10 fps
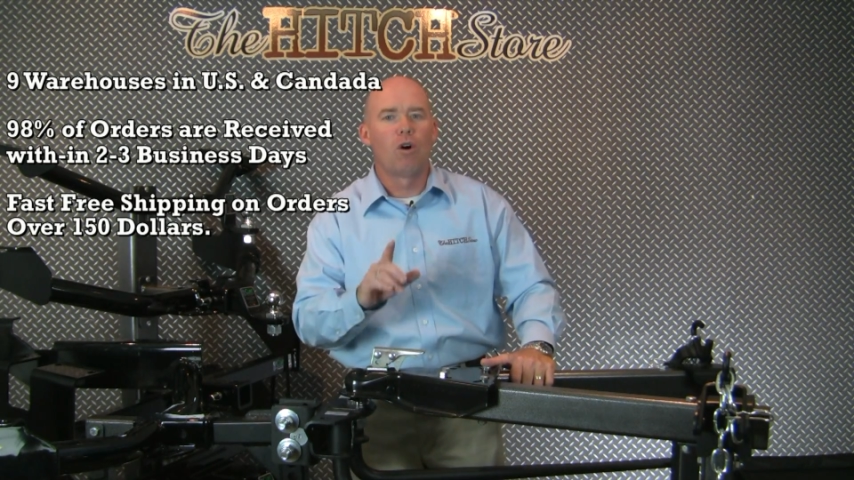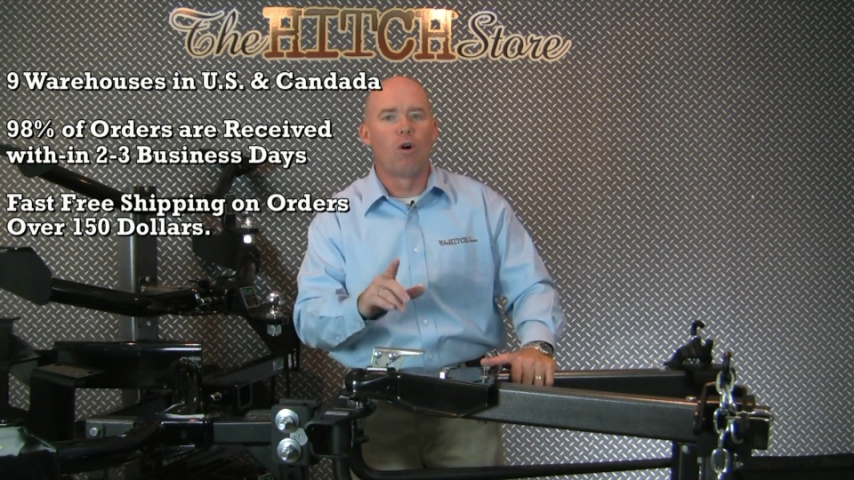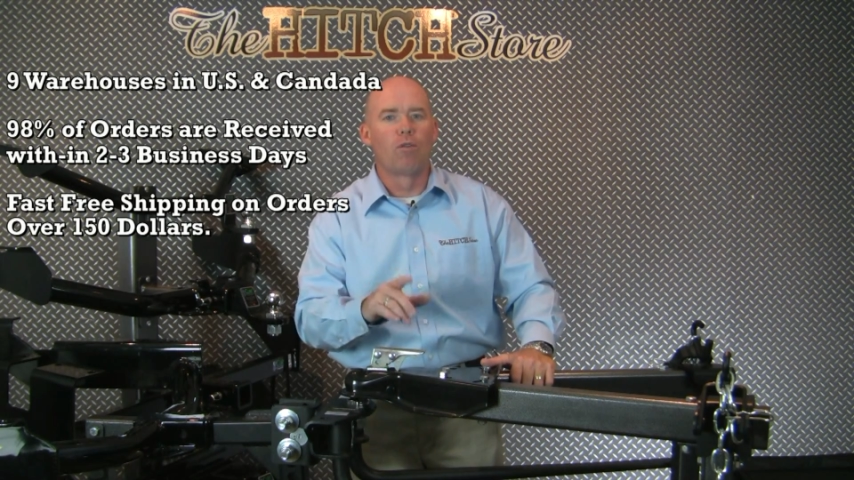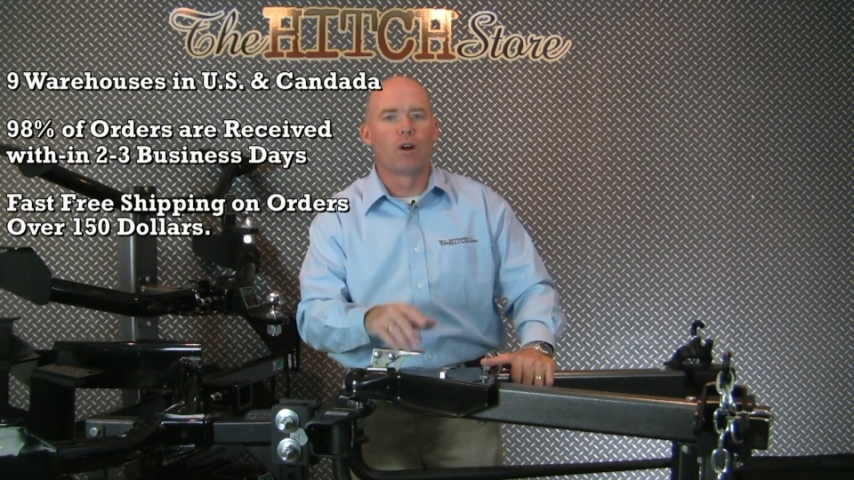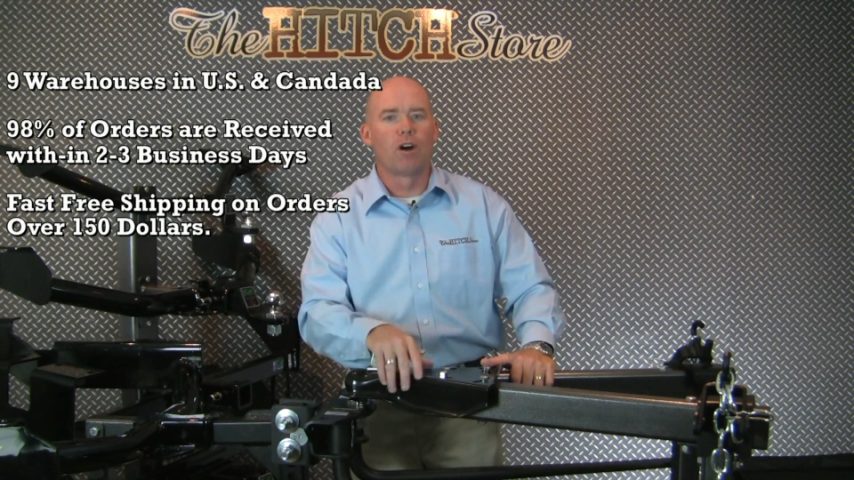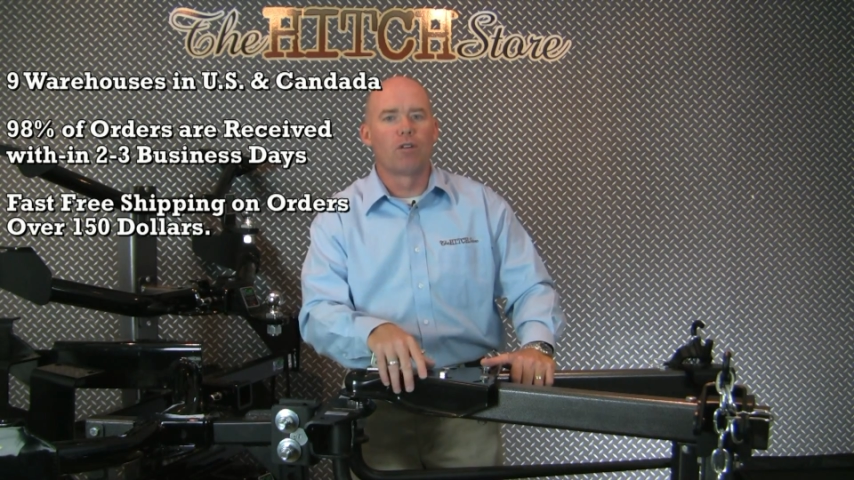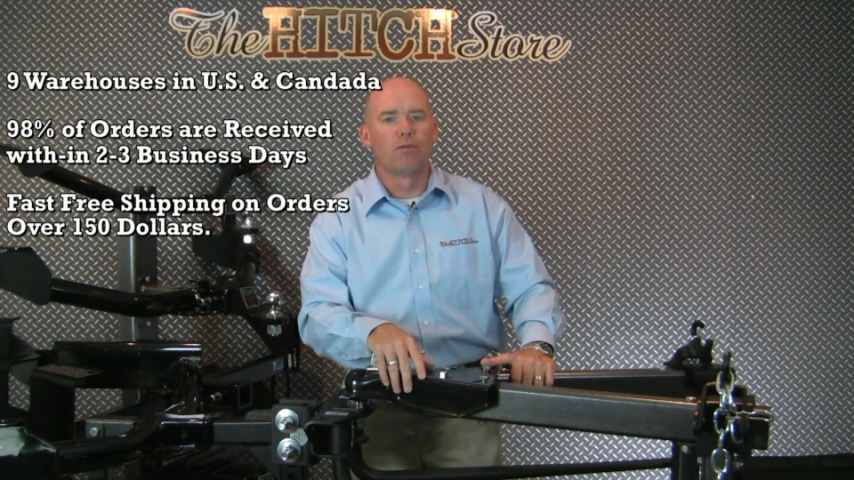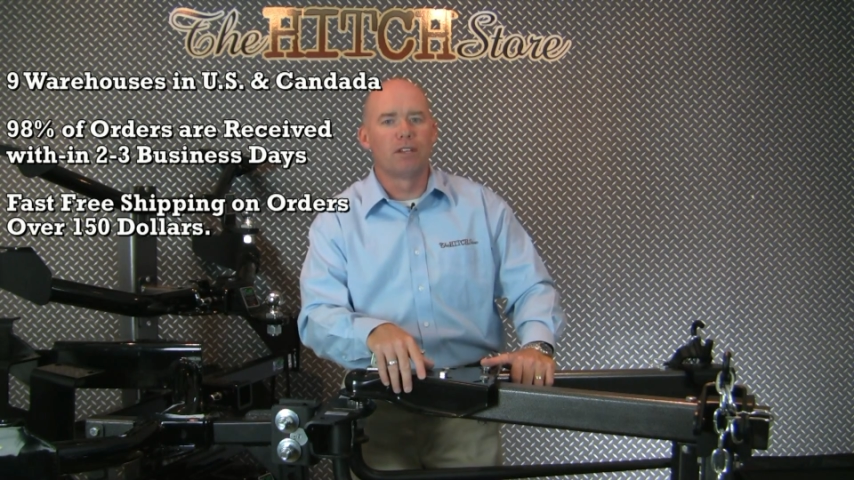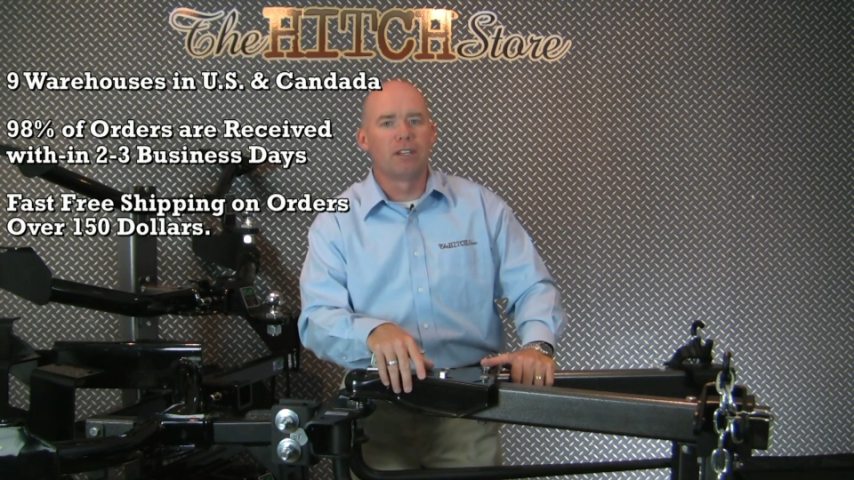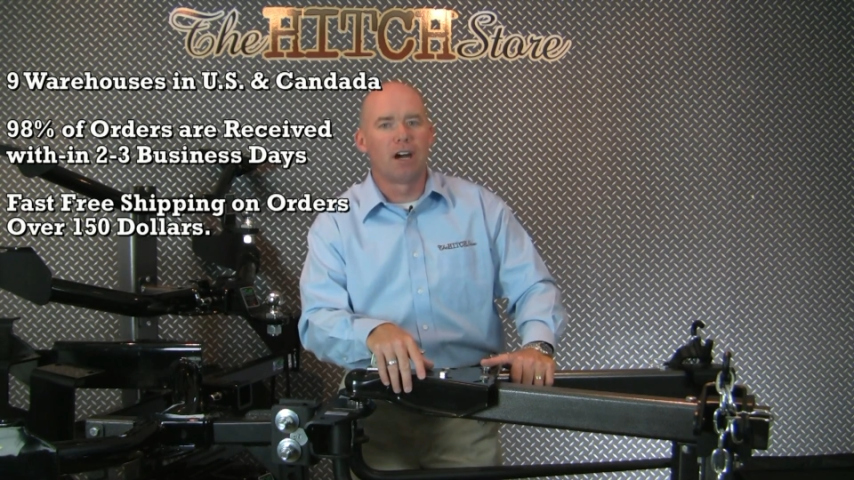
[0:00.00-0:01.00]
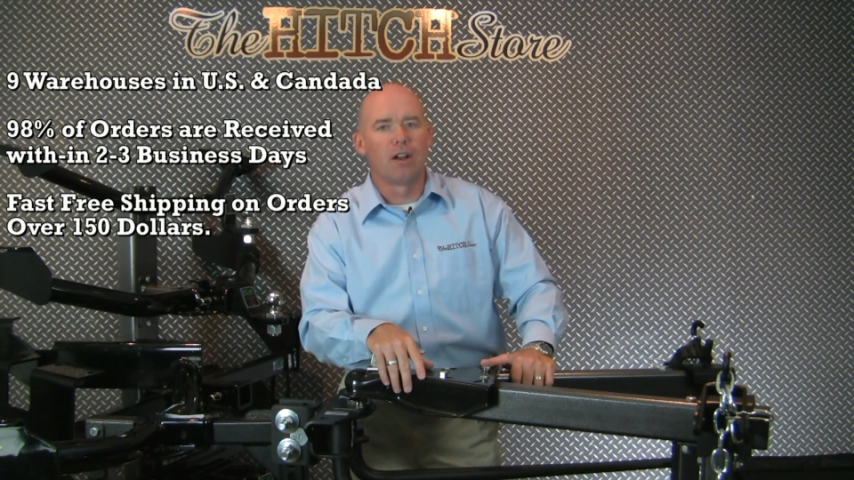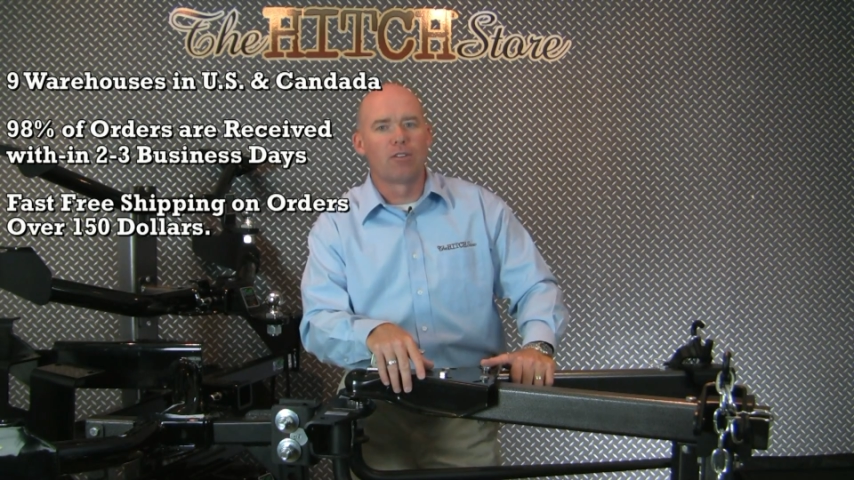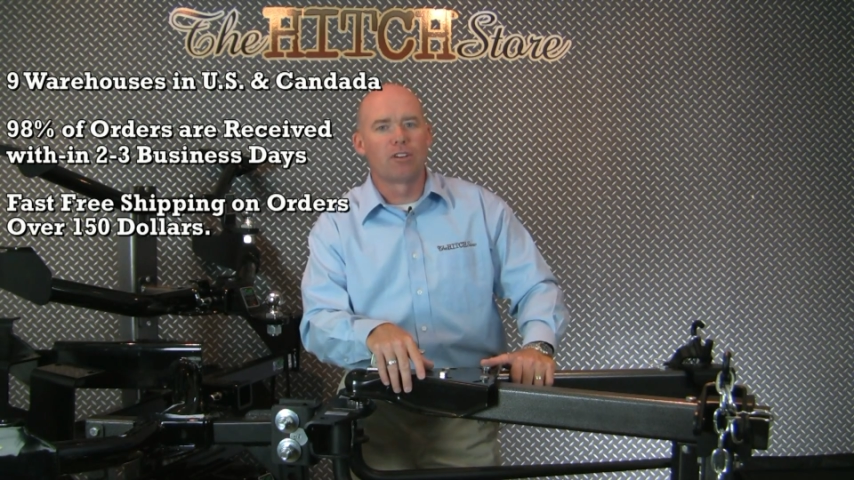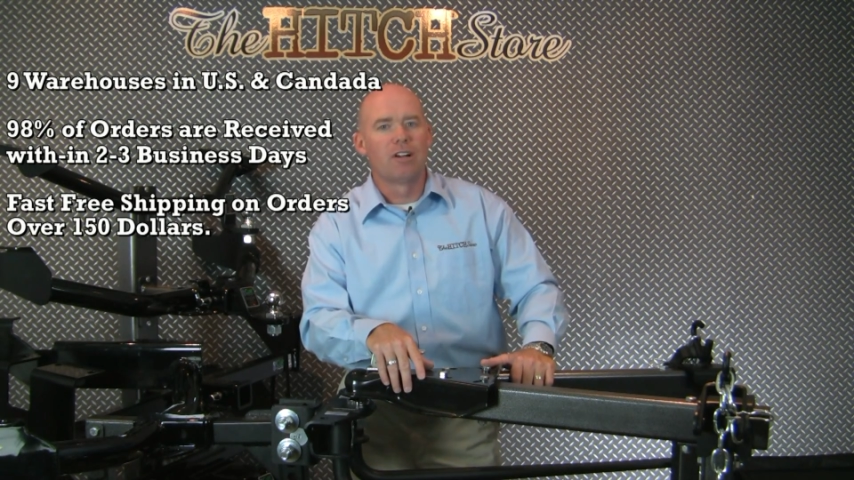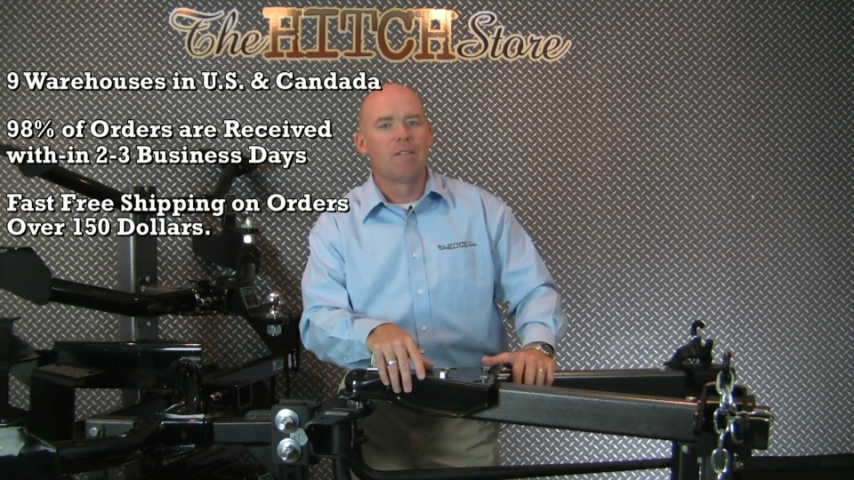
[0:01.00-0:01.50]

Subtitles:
over $150.